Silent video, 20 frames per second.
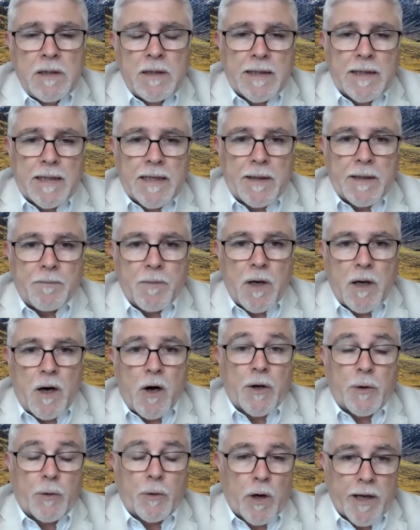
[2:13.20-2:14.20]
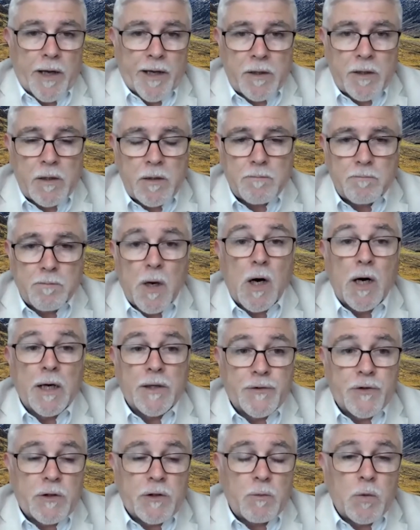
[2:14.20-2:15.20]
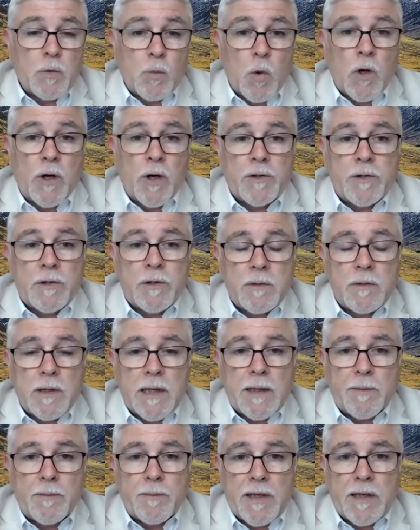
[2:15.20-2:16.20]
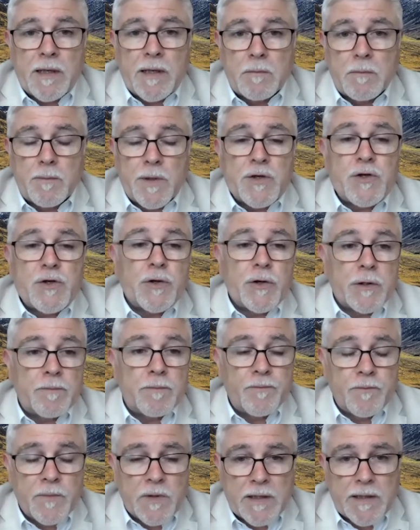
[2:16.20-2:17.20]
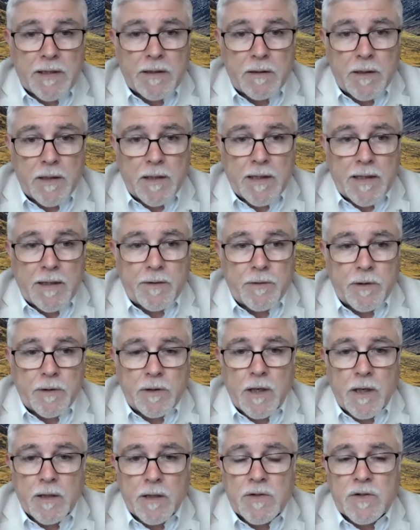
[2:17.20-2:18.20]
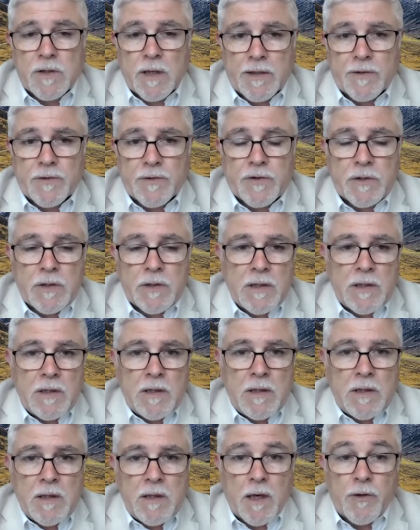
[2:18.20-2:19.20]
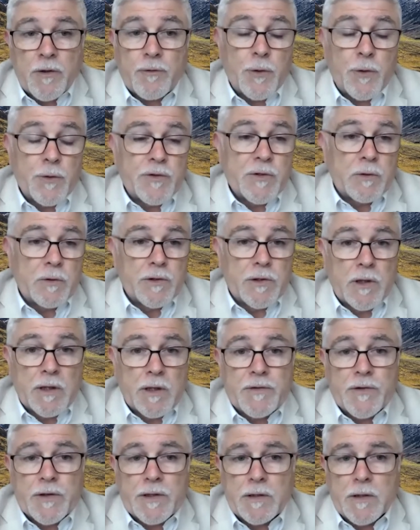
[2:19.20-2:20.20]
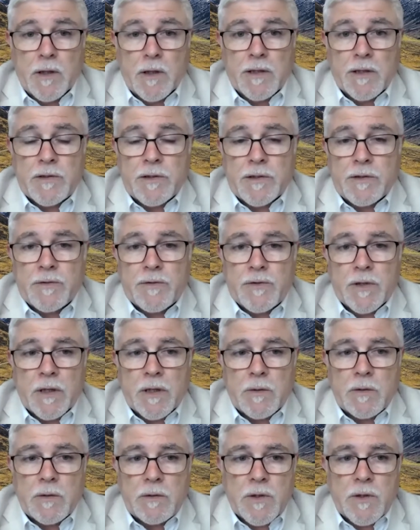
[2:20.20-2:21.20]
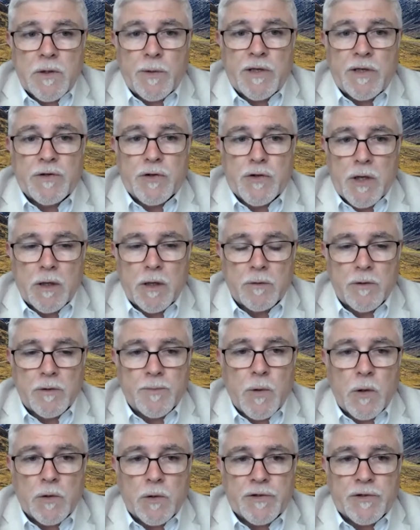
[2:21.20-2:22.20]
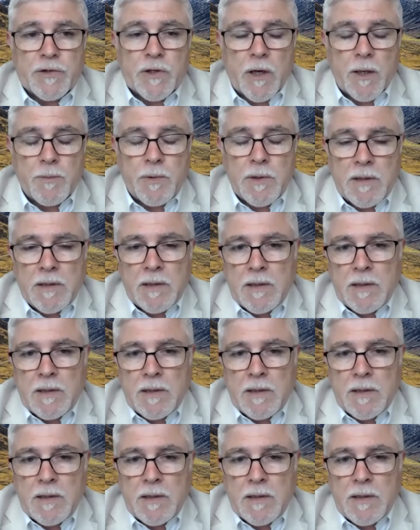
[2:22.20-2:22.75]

um, high-grade mines that were worked um, in Michigan in, uh, in the United States uh, through until the 1990s. So, so it is a known deposit type.